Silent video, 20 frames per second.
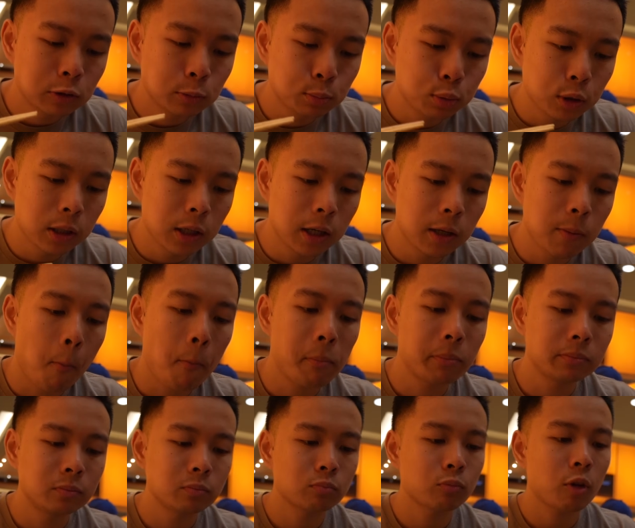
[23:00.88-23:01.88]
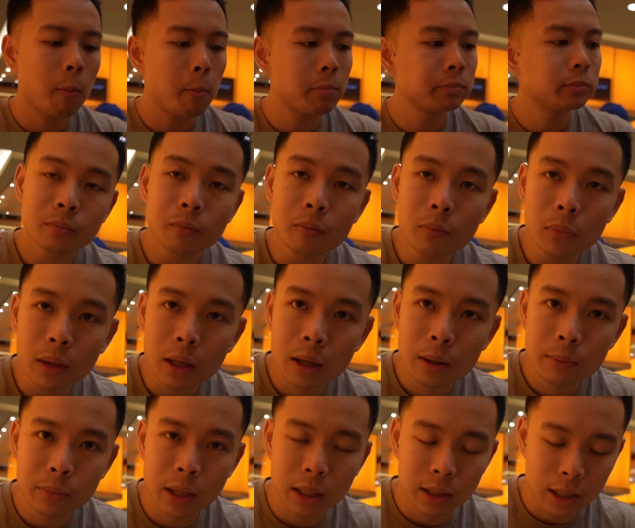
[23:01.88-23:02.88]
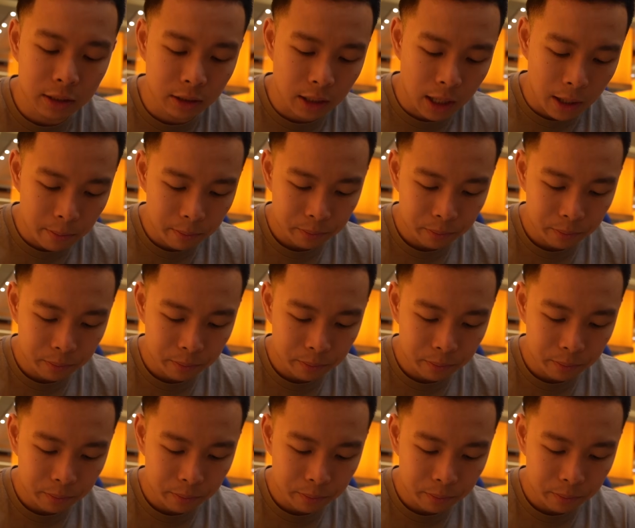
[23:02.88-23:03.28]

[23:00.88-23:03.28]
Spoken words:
Pretty good. I like that.